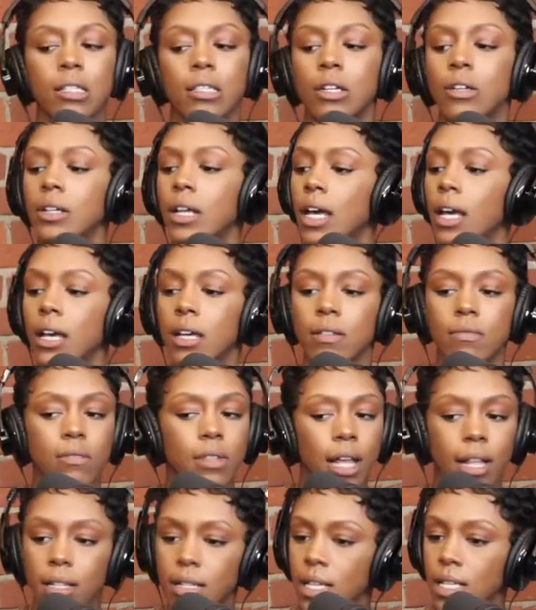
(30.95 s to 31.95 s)
They're not.
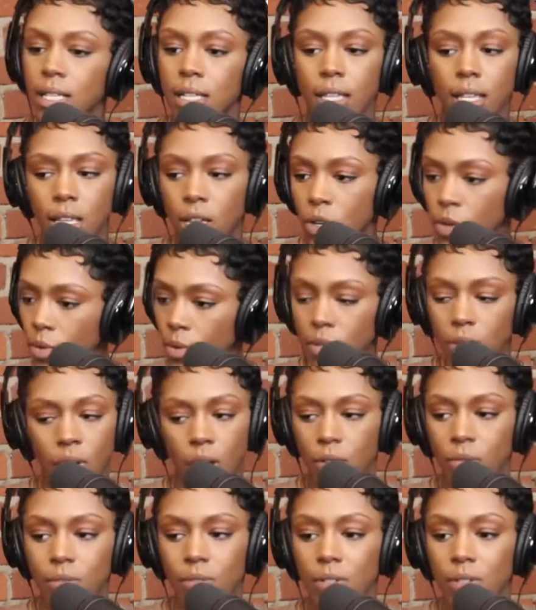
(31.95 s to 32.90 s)
That doesn't equal no.